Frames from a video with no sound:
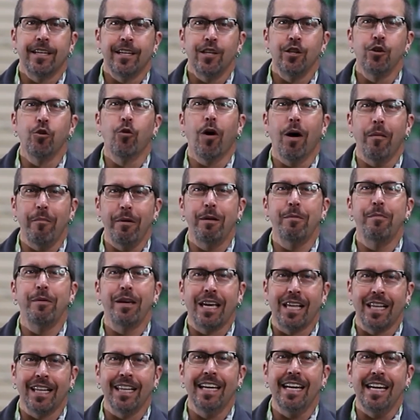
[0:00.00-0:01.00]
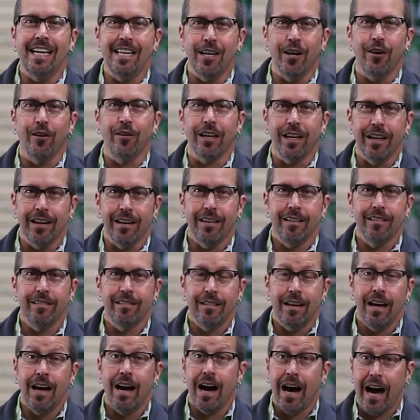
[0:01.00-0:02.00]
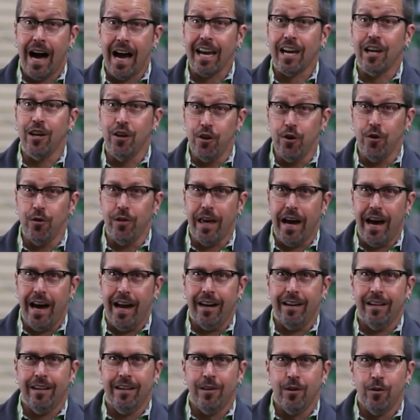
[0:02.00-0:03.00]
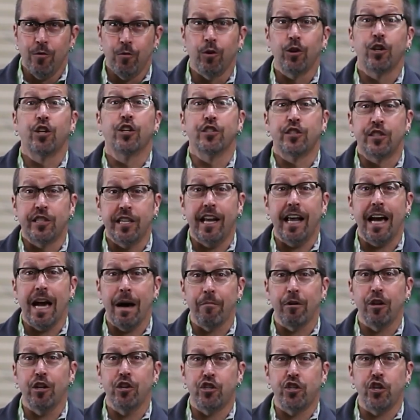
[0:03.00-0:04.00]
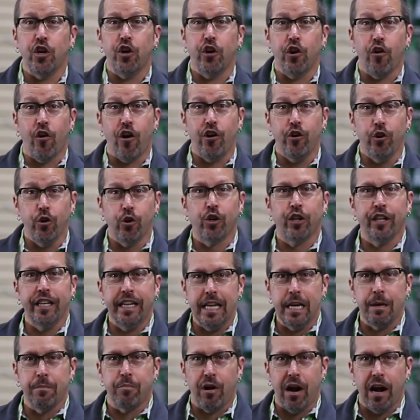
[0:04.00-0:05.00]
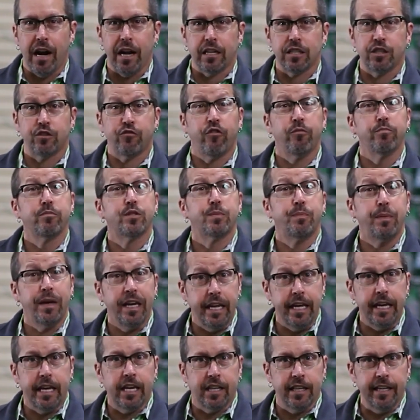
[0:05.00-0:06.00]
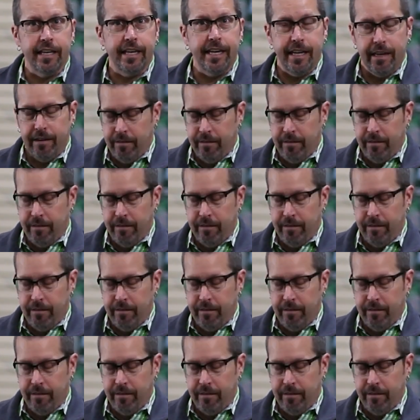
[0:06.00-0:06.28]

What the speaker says: You want me to be clean, don't you? I can do that, because today I'm going to show you our new cleaning products from SpeediClean.